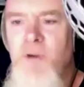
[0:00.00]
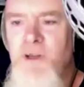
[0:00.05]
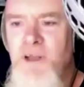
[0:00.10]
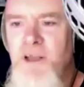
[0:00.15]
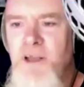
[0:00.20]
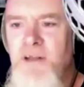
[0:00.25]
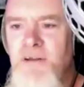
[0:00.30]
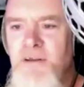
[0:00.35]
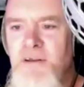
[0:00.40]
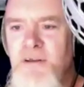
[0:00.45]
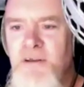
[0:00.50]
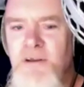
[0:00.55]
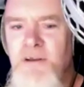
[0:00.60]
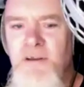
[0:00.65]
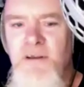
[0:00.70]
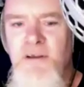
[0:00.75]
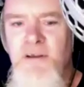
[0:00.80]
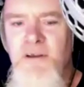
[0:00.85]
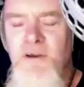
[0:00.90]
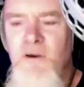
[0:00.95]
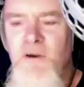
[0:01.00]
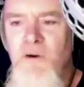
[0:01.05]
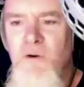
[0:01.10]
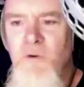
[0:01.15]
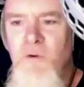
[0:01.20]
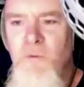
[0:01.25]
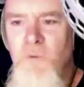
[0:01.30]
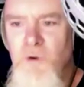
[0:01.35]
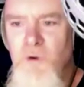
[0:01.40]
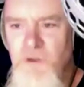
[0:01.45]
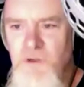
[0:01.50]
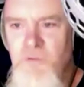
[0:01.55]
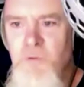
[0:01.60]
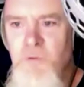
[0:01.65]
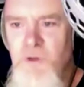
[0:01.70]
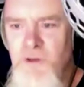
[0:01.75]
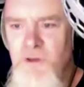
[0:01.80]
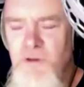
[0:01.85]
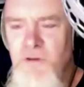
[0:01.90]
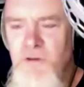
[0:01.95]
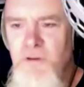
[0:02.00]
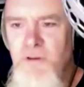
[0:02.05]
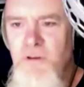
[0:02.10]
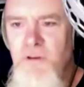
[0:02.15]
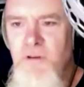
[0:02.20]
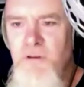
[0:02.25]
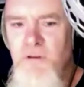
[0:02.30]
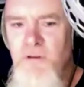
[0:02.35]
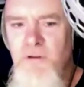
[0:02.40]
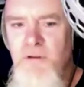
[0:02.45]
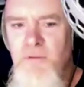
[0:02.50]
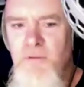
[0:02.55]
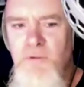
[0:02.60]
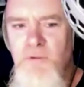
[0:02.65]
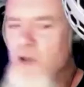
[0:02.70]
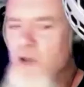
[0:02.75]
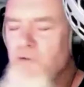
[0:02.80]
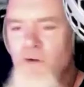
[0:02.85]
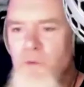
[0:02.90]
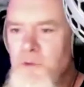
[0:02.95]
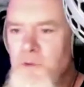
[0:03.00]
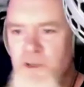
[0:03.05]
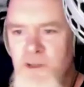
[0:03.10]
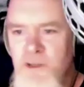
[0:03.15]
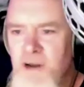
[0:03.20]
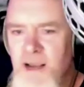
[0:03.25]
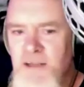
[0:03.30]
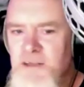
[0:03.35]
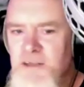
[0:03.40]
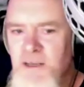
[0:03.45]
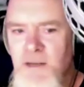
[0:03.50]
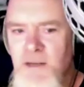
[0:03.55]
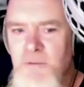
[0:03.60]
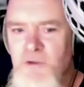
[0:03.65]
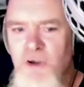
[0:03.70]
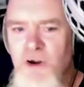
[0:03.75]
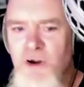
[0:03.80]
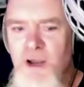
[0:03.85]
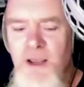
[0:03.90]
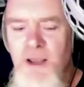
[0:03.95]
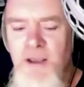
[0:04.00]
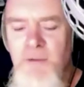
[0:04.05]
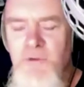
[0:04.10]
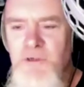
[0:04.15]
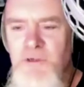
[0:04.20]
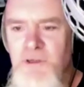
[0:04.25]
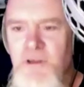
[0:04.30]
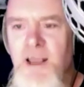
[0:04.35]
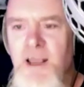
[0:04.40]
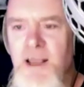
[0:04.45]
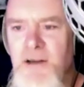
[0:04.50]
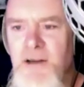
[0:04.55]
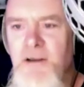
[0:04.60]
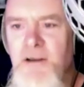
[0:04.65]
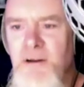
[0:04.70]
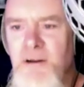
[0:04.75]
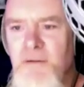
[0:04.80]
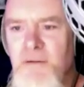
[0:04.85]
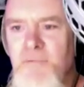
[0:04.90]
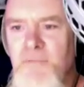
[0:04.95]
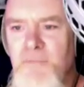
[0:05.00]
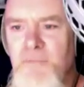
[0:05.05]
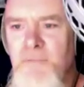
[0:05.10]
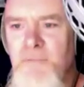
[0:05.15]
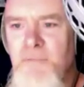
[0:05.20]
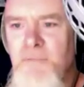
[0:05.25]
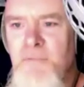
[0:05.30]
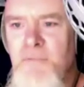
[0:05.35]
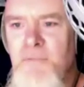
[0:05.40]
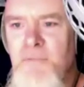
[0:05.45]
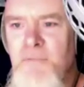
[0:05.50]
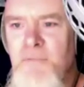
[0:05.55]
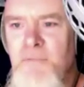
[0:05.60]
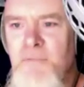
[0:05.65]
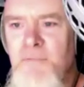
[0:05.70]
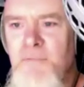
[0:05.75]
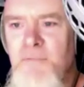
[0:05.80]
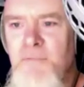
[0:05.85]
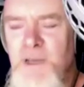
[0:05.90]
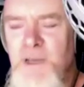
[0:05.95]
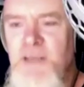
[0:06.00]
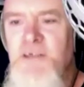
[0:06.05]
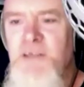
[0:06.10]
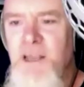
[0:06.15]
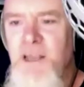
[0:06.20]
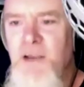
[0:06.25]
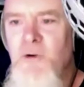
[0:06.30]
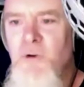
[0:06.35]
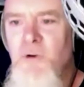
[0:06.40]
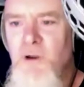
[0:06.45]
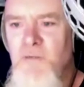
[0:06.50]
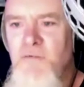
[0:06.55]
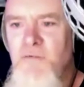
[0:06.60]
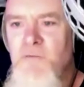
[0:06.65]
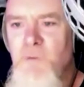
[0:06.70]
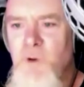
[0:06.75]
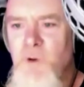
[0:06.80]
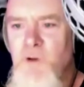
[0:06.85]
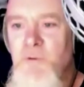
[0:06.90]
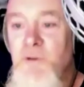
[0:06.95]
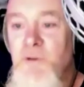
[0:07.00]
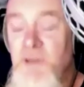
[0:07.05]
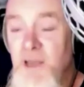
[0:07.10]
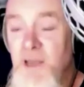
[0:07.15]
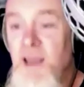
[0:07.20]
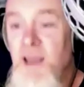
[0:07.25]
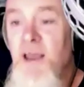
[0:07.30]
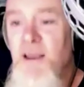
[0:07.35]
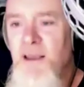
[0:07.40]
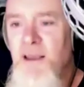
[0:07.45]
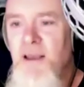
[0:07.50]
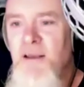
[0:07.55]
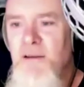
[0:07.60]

did was with... There was nothing wrong with the director. He was all right. It was the editor. Biggest a-hole I've ever worked with. Yeah.